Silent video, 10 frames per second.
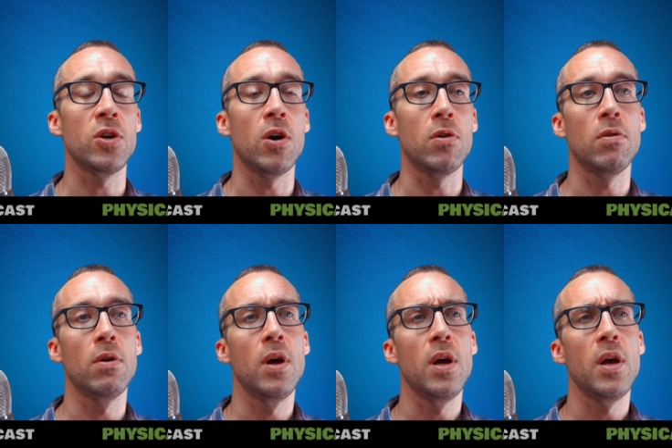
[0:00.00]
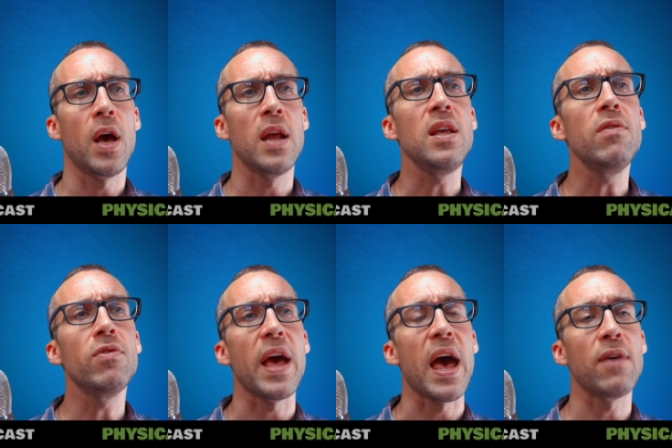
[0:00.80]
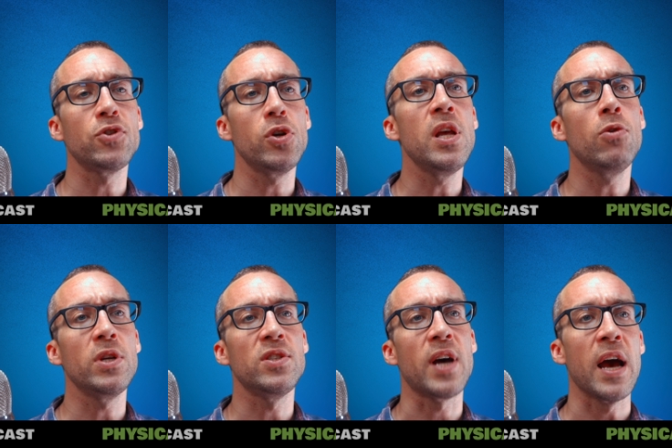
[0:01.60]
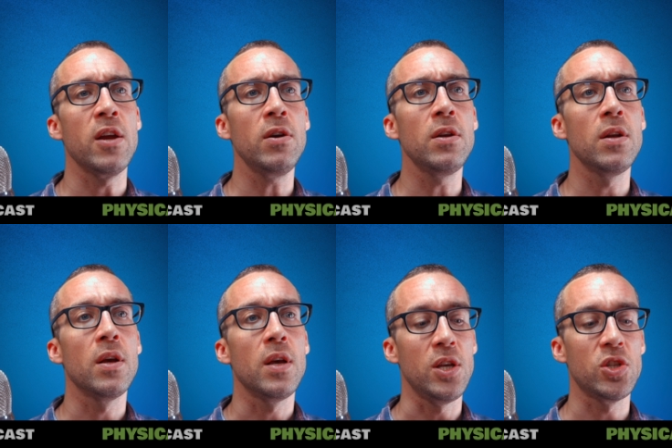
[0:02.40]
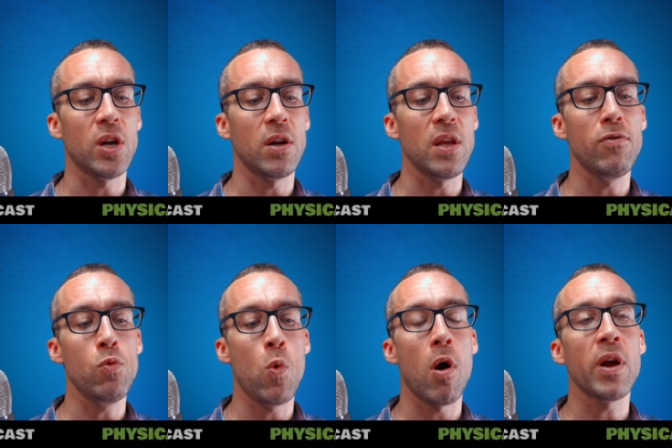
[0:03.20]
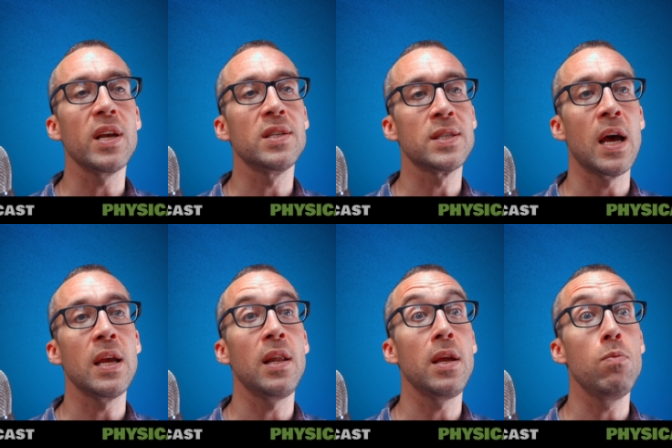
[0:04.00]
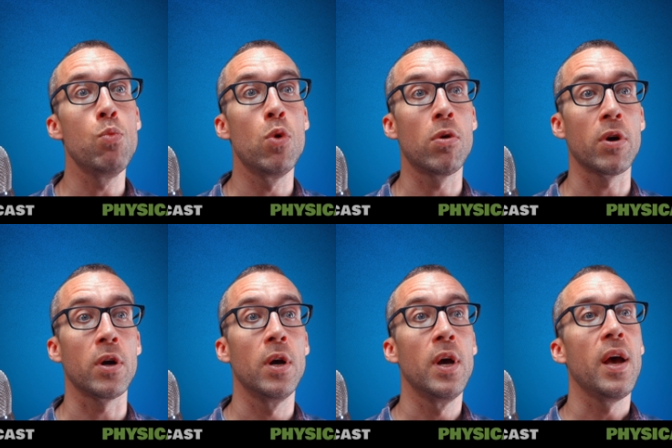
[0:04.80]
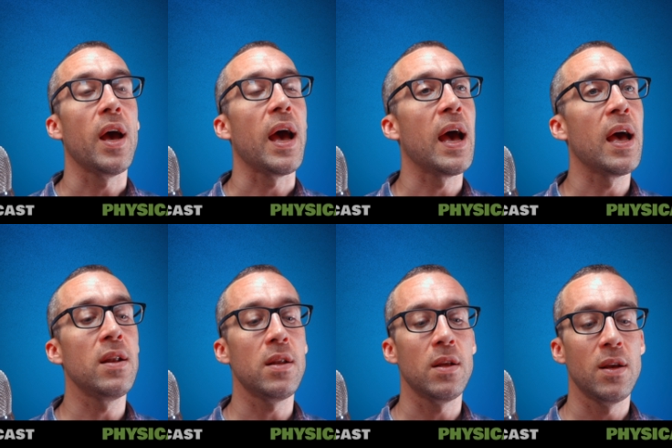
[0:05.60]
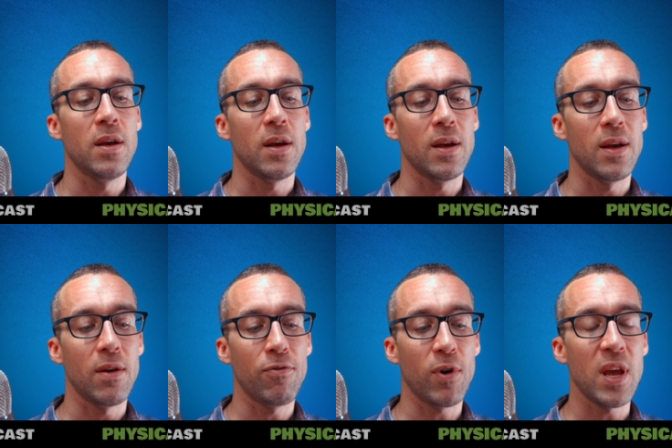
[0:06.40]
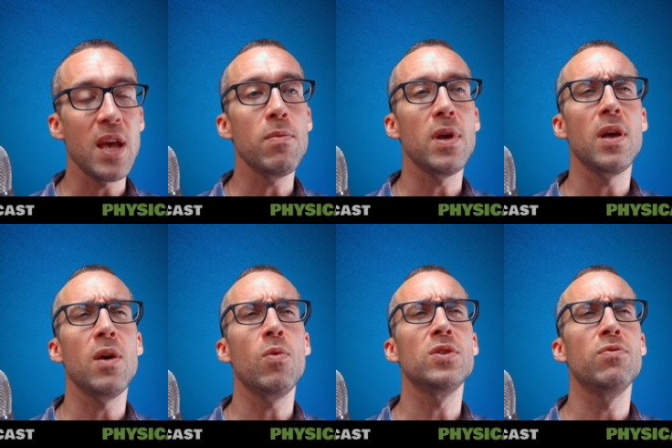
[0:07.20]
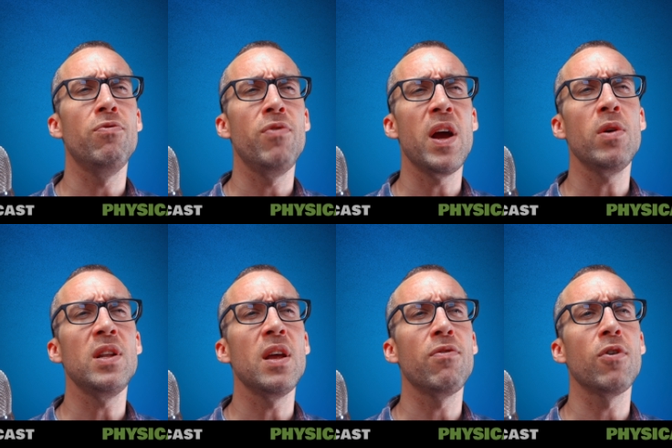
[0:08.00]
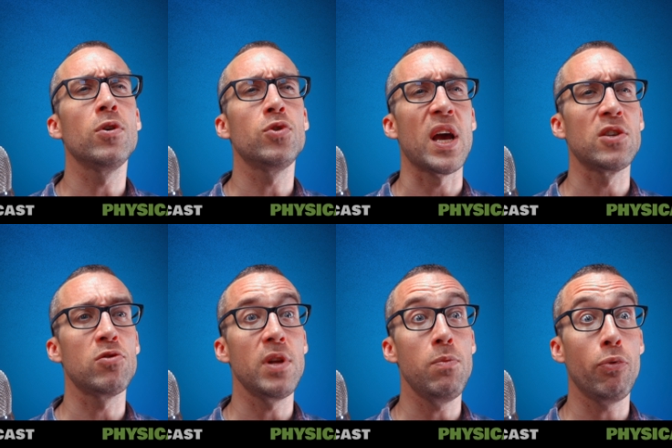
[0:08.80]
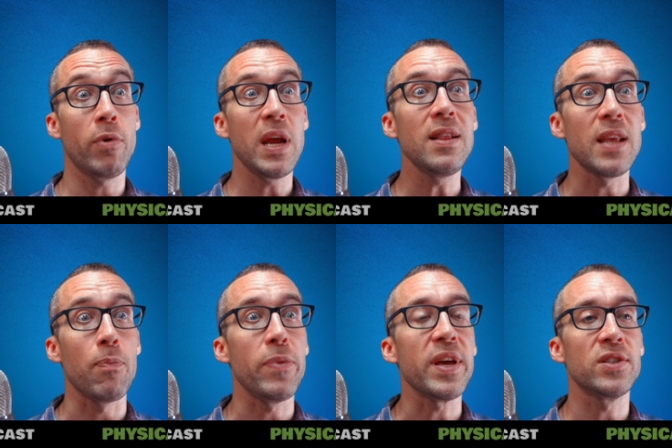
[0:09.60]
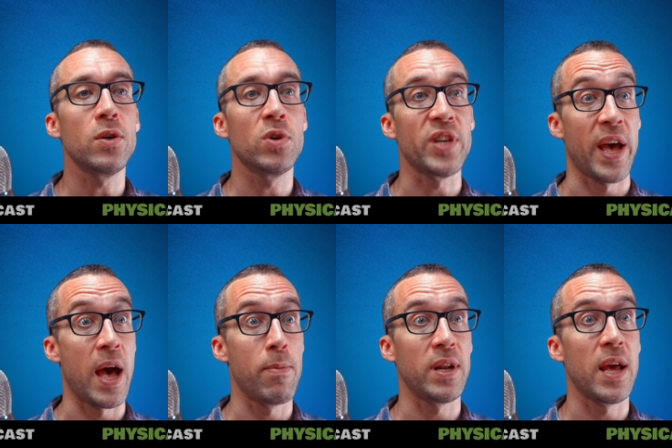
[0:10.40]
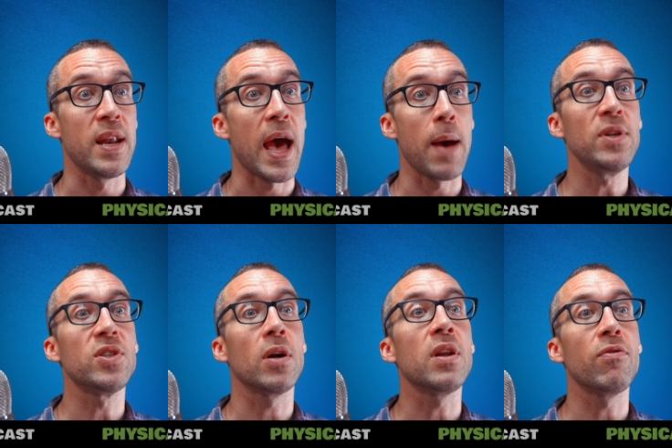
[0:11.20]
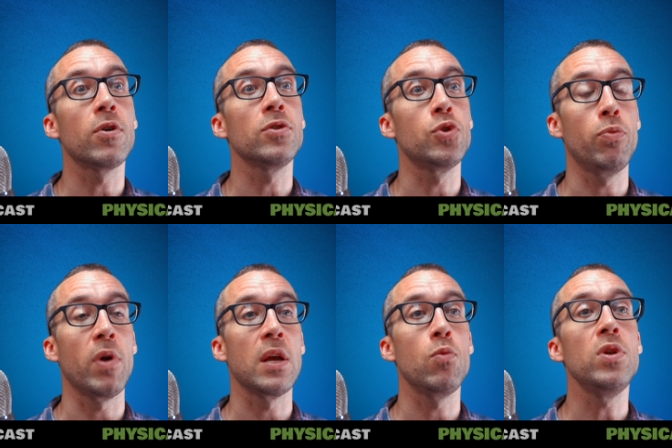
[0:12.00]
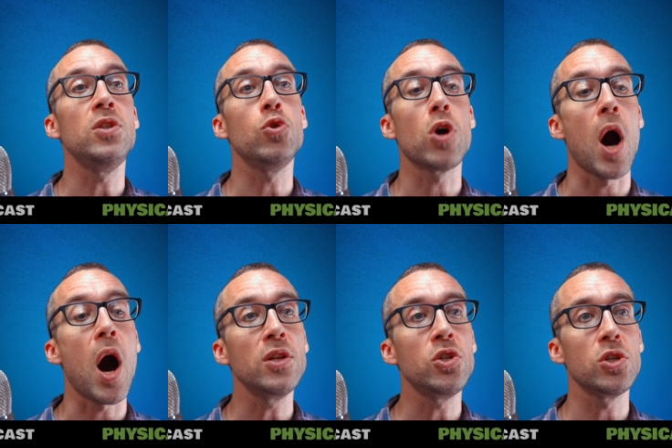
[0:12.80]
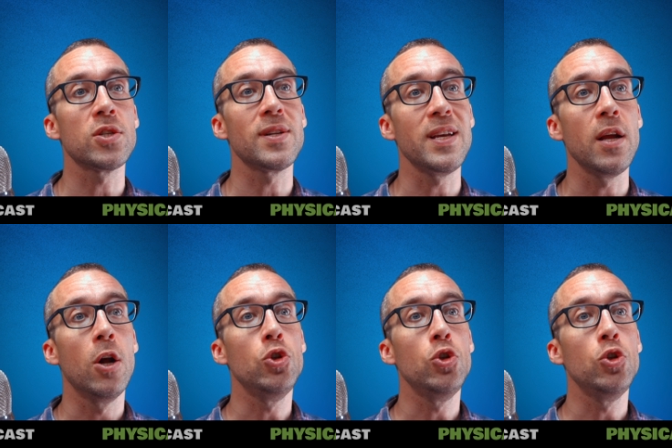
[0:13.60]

ago. And even after he retired, he started even walking and cycling more. And for him, it was very difficult to actually break that because it was a habit, and habits are difficult to break. We need to consciously